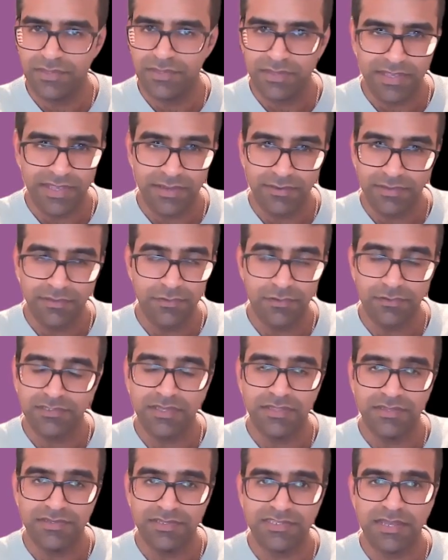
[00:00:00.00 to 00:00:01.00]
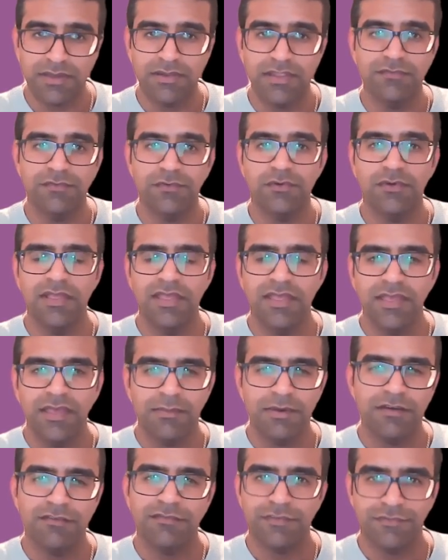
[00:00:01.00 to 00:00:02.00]
again, even also at the discount level,
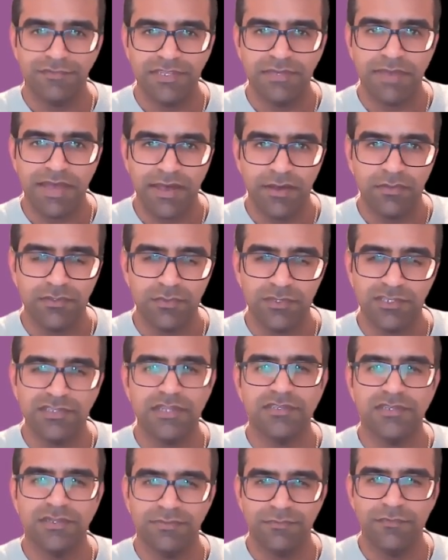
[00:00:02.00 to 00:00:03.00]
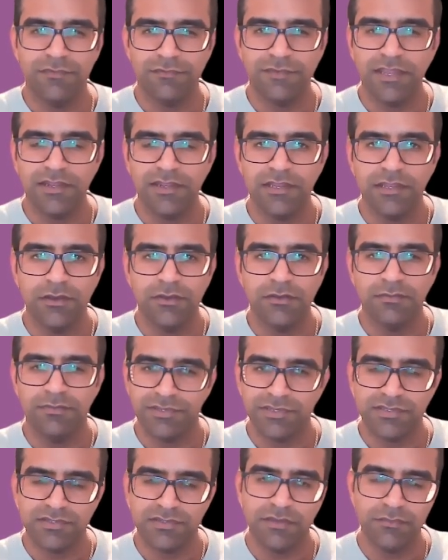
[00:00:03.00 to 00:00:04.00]
about £50, which is actually fairly low, but
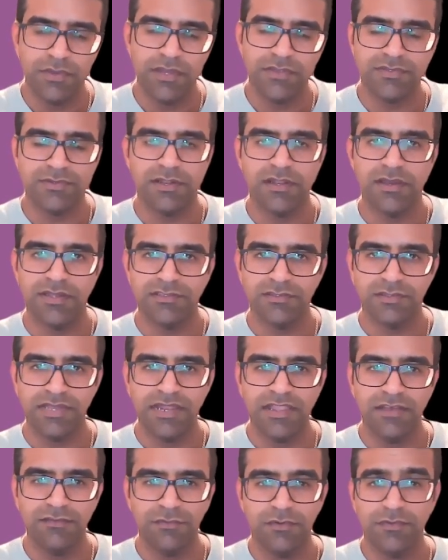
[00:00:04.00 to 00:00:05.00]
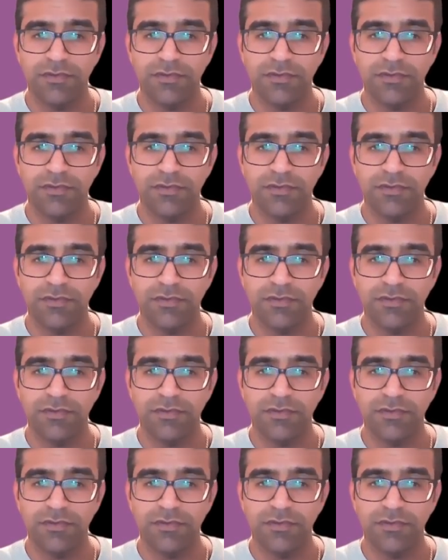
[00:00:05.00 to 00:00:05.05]
just I've worked with some clients on that level.